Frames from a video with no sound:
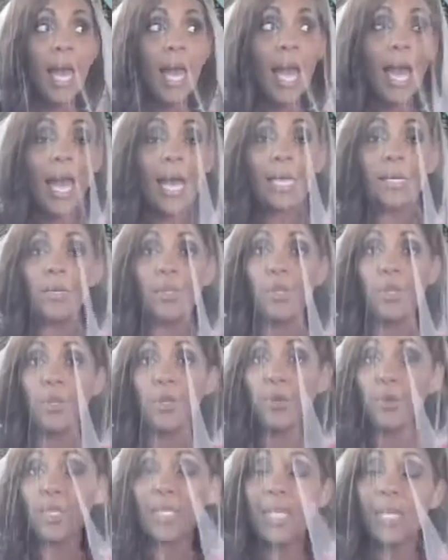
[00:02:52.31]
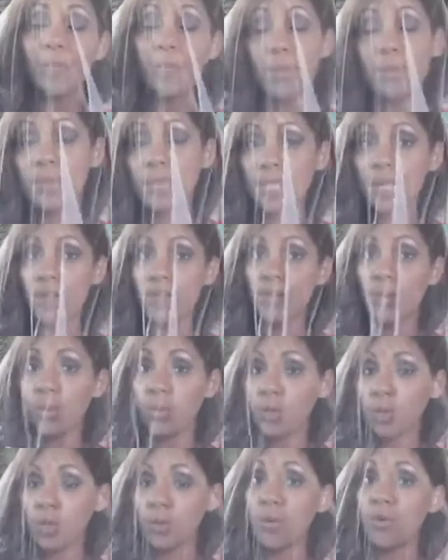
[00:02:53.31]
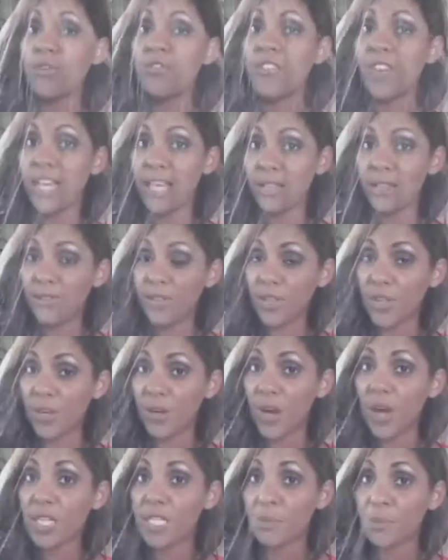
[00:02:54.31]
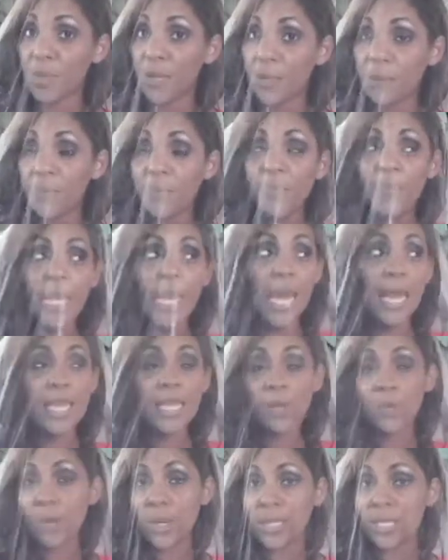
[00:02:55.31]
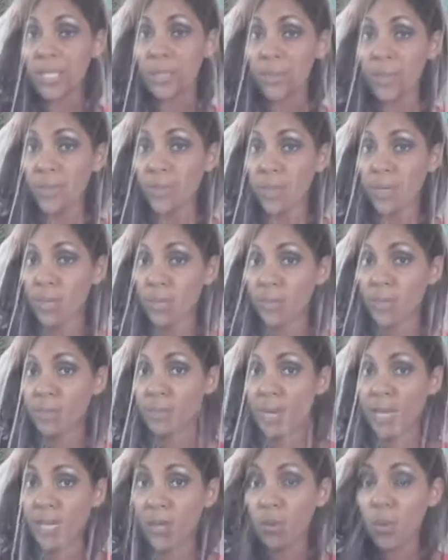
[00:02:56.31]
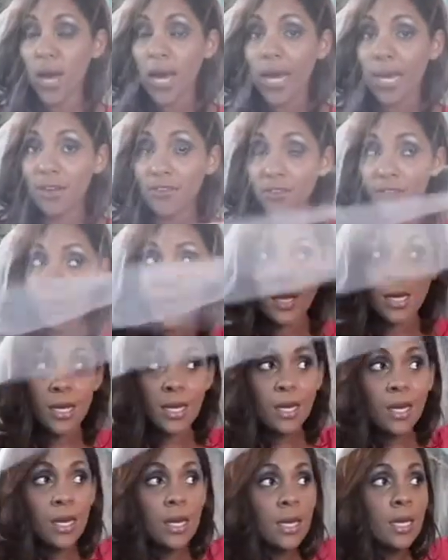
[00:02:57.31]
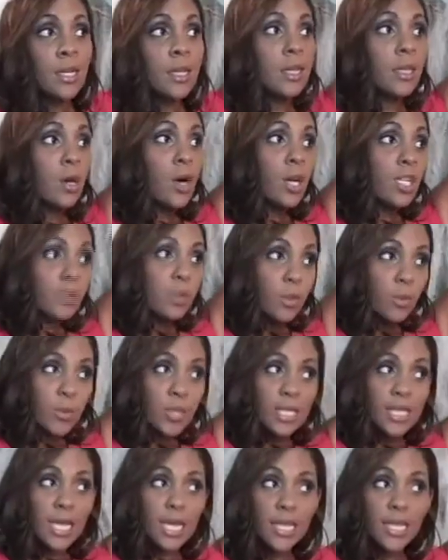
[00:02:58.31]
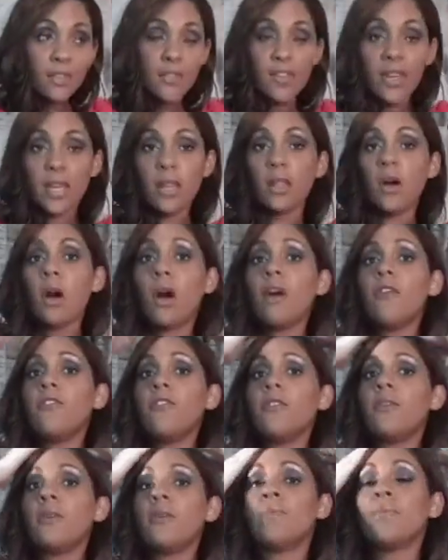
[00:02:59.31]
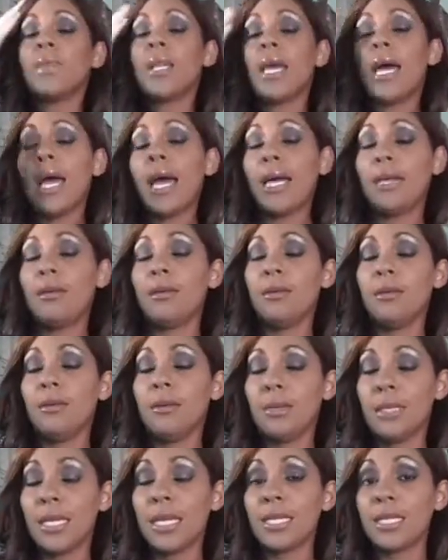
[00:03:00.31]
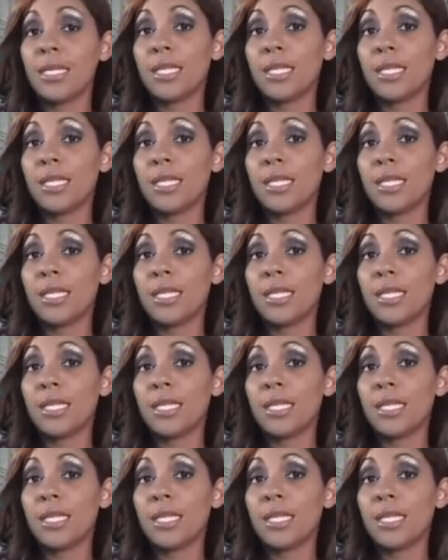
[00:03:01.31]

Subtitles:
and to keep themselves quote-unquote veiled for their husband. And then once they were pronounced man and wife, the husband would take the veil off and kiss